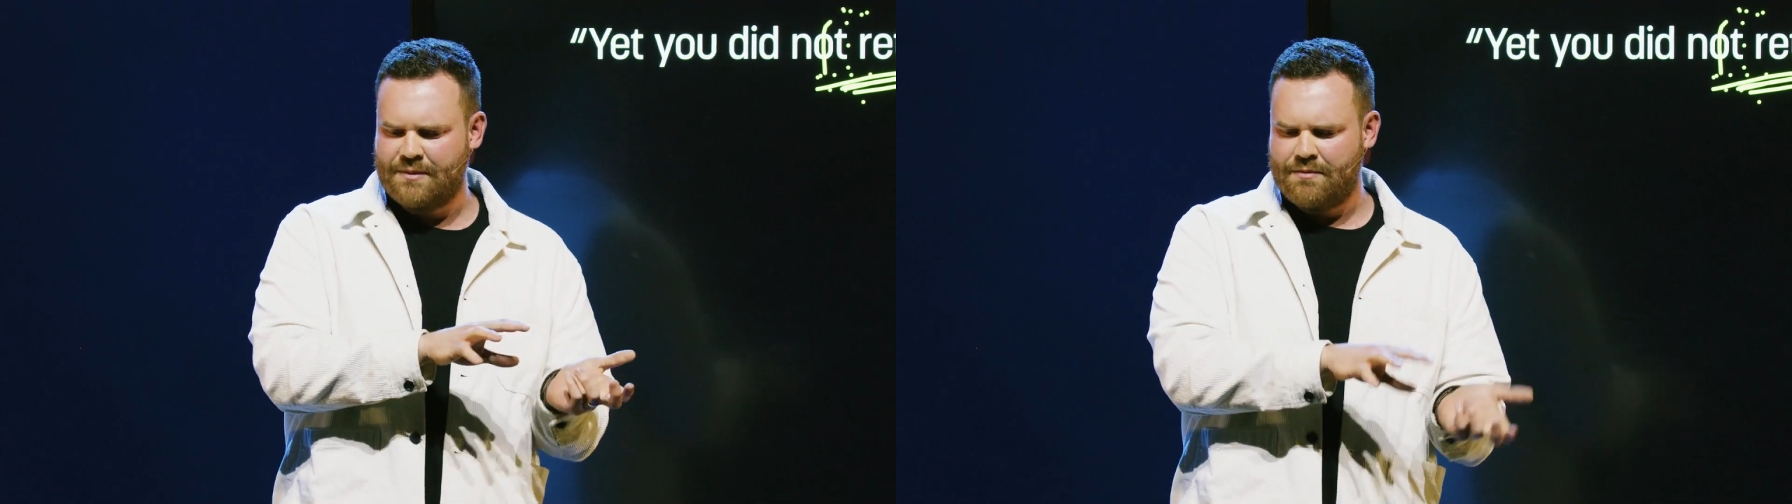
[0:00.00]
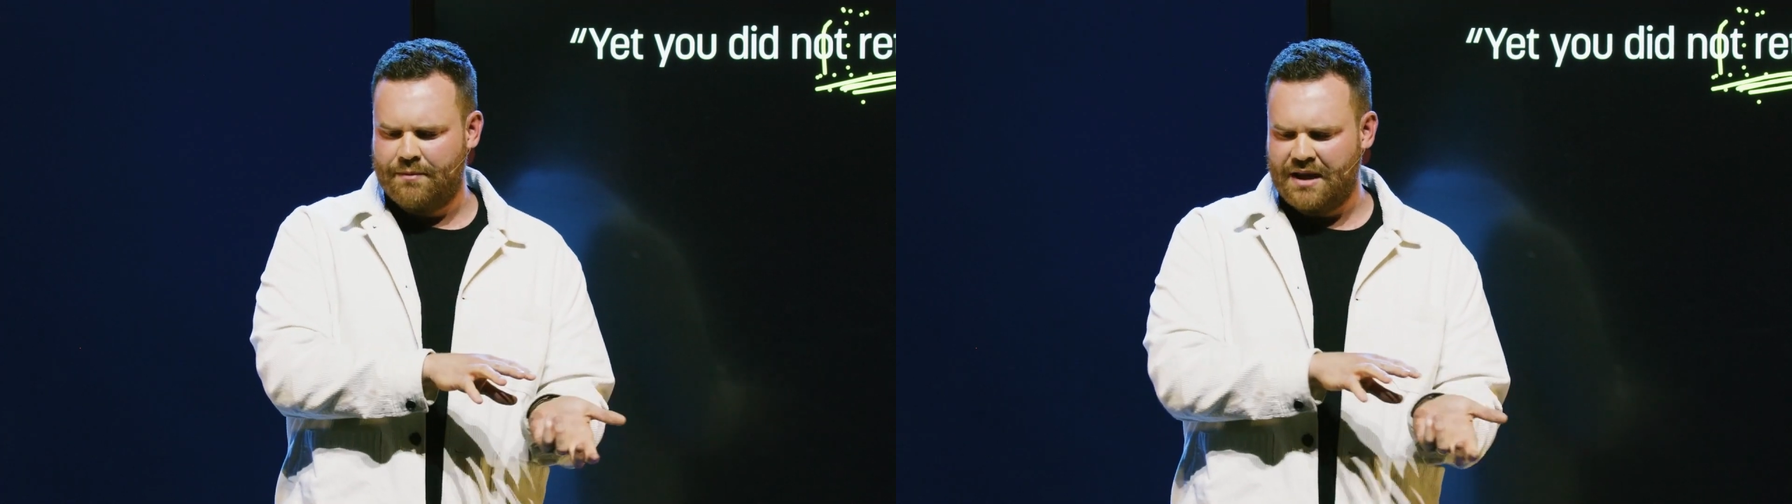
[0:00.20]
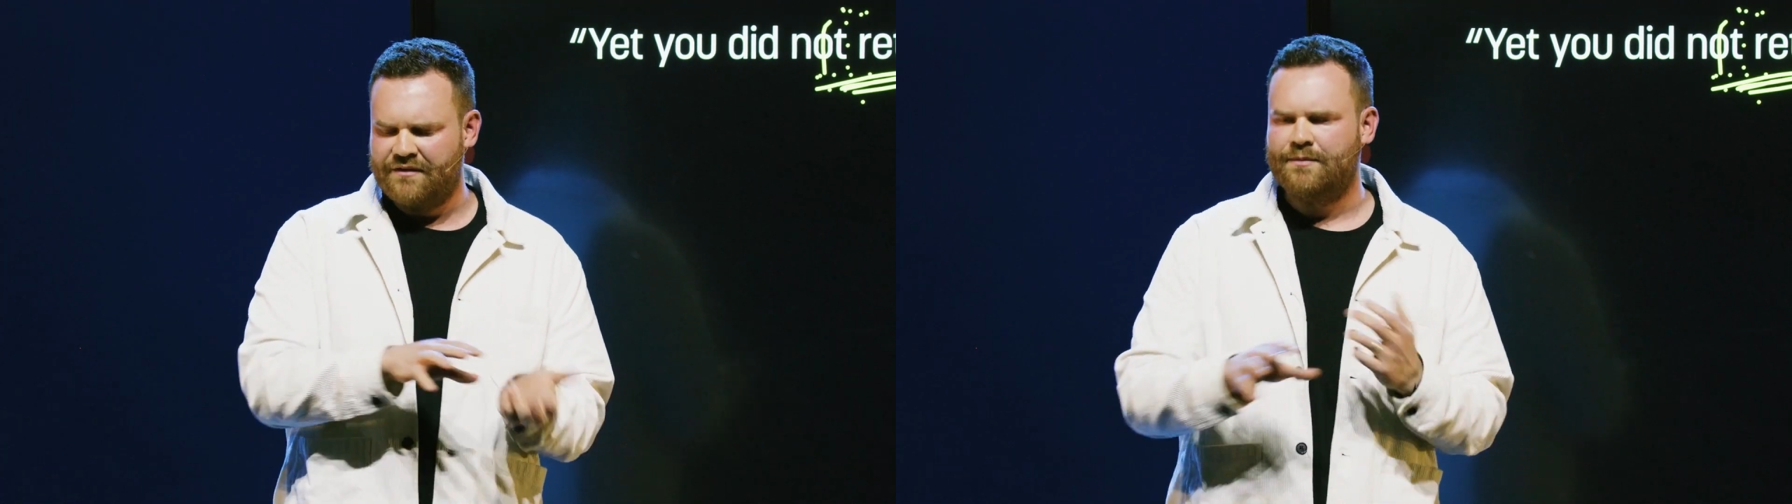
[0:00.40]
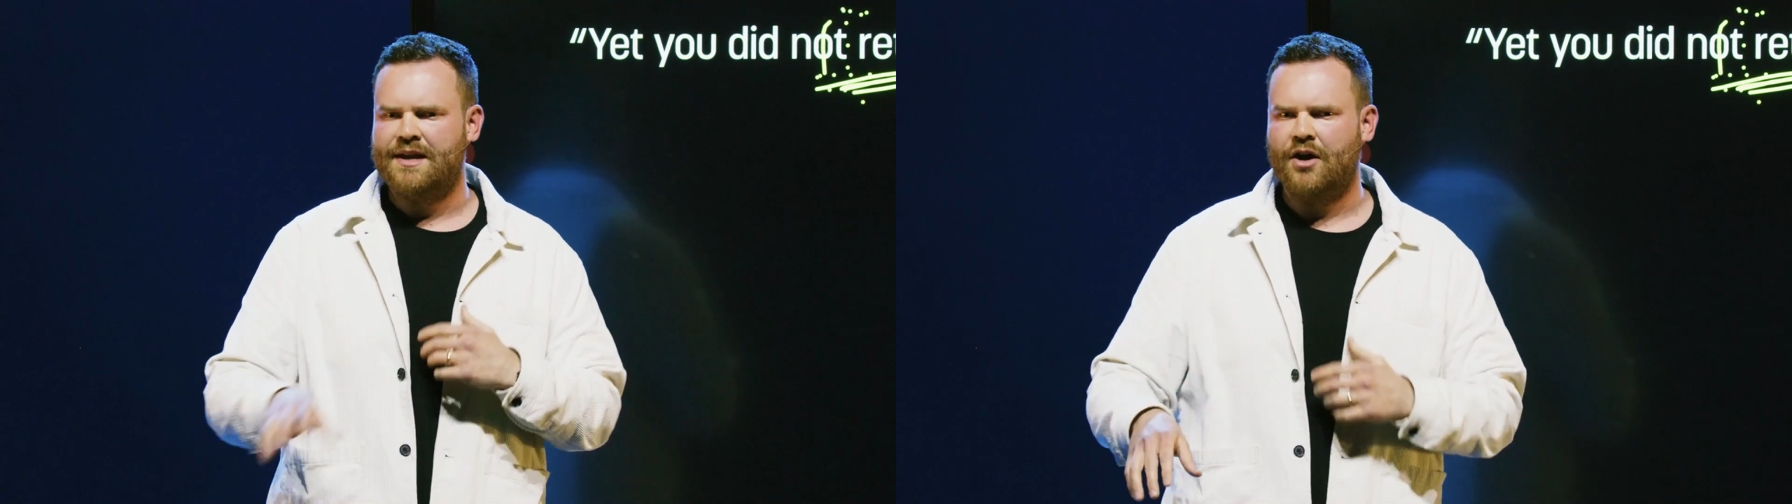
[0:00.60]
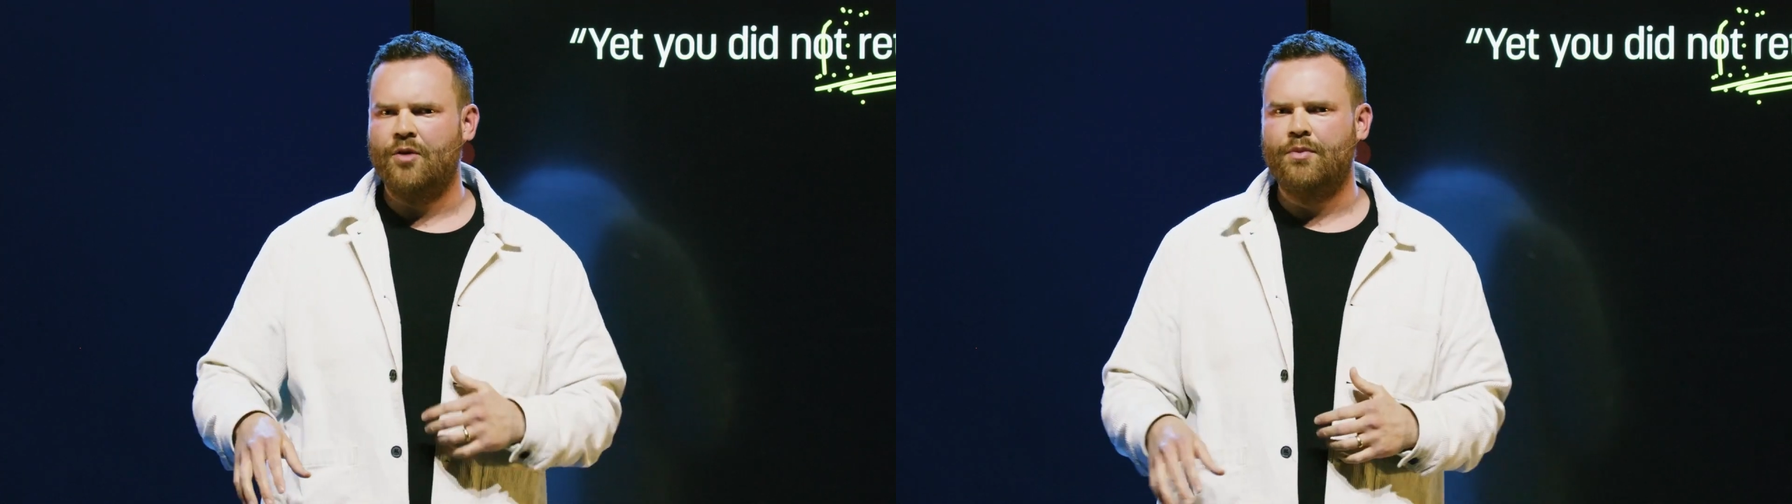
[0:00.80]
my mom gave to my
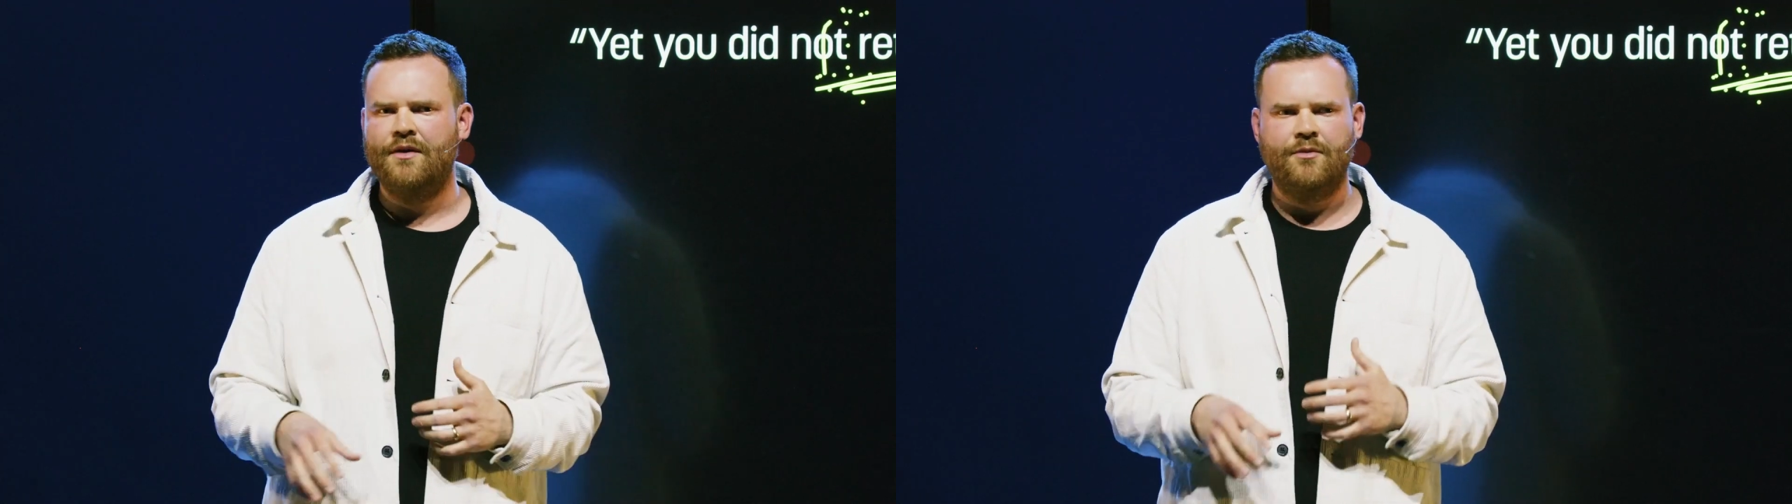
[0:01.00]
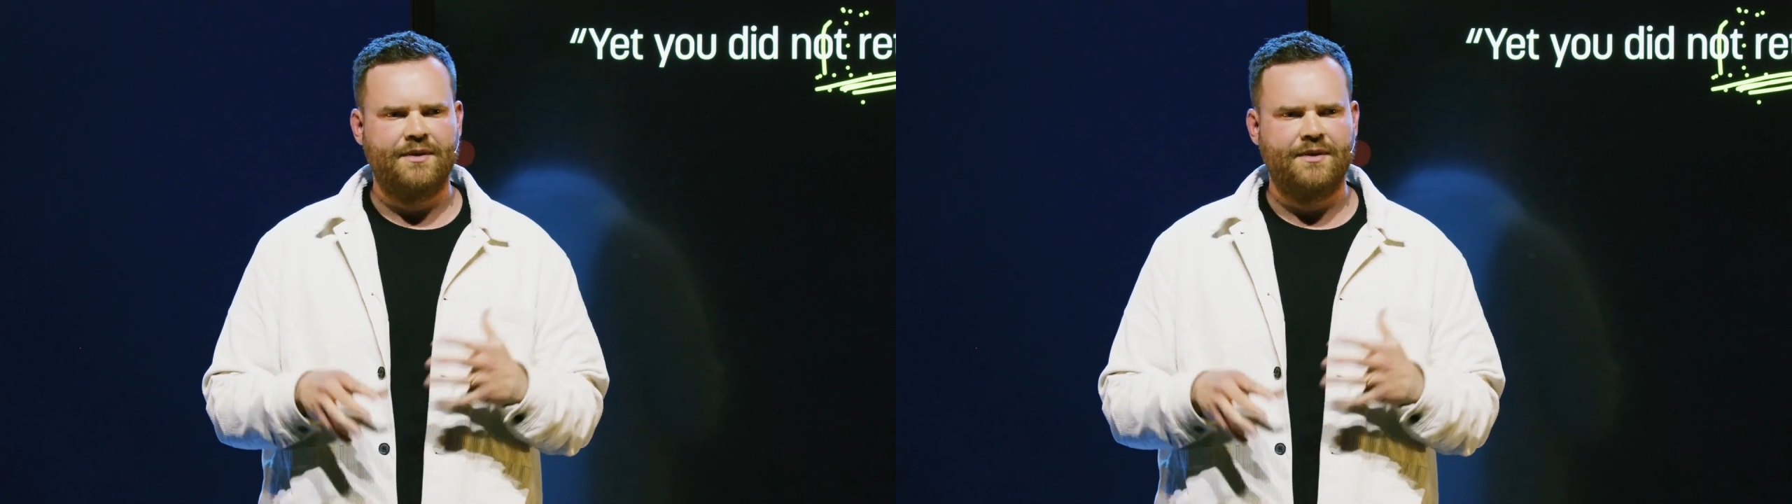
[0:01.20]
younger brother,